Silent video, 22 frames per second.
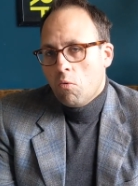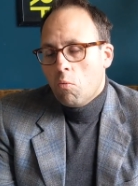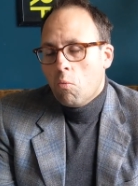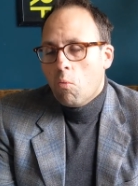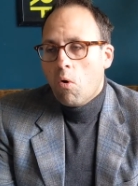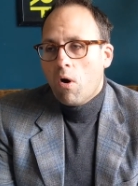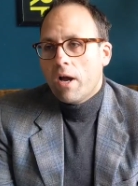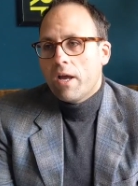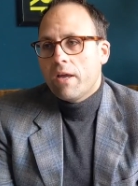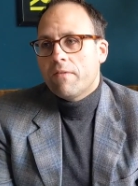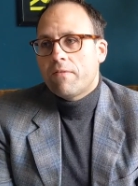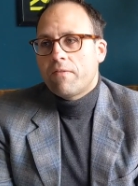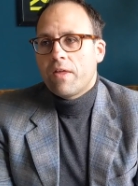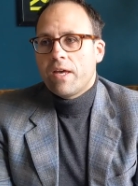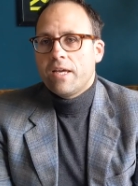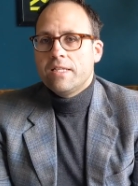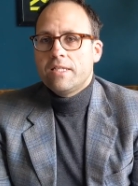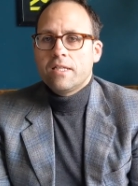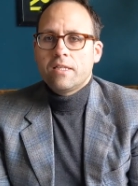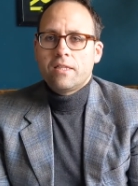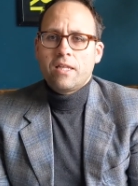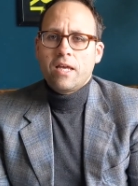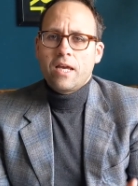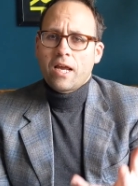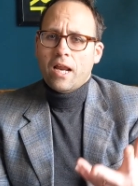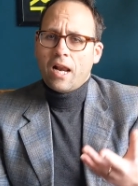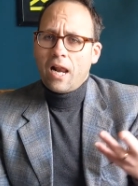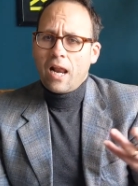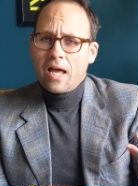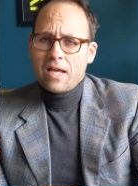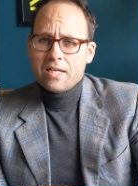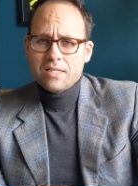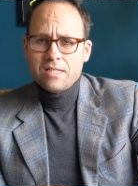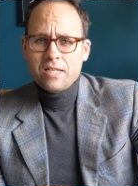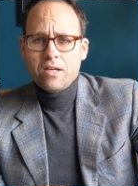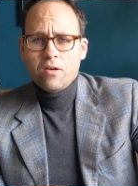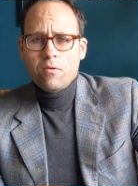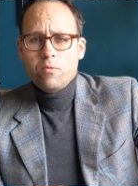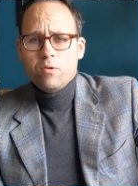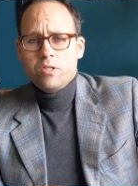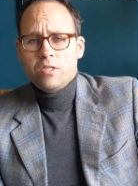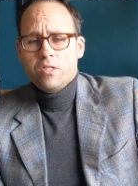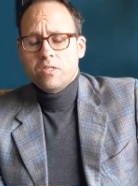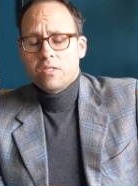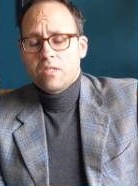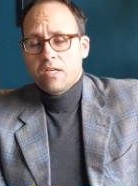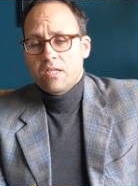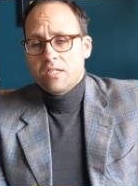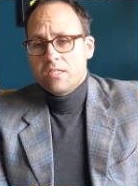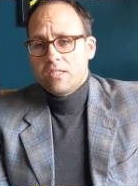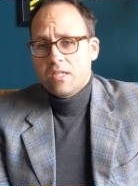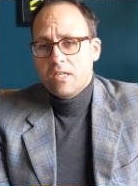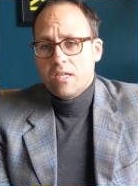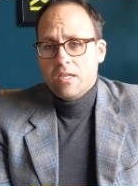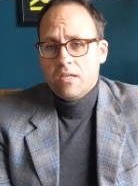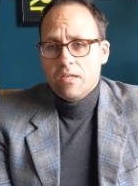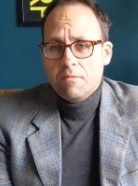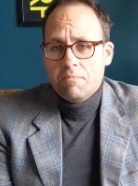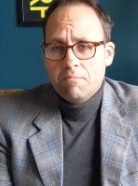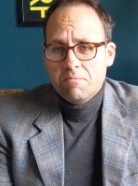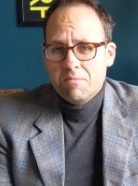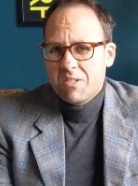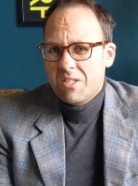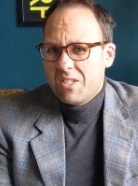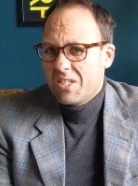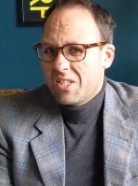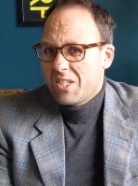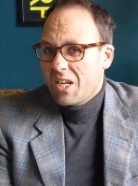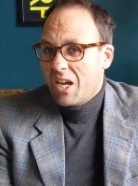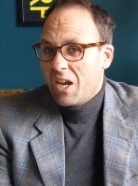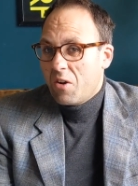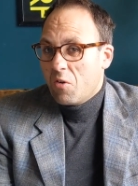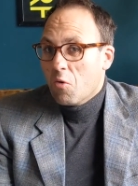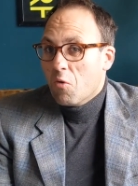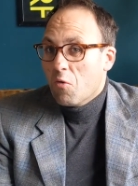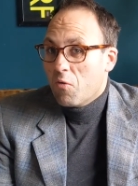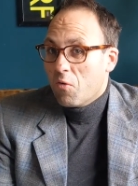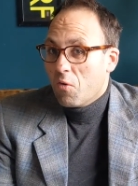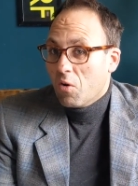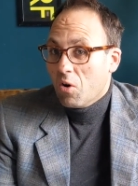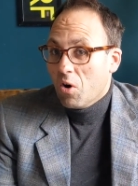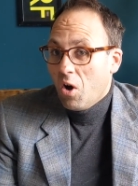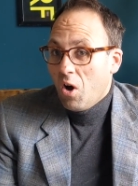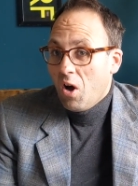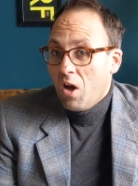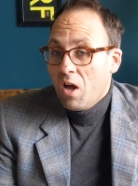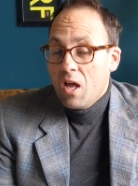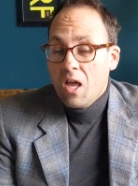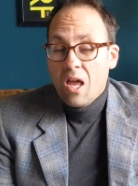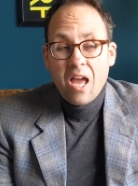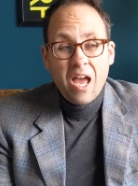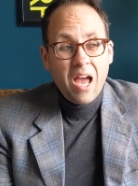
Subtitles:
What if they did their classic, which is they see to say an awful lot,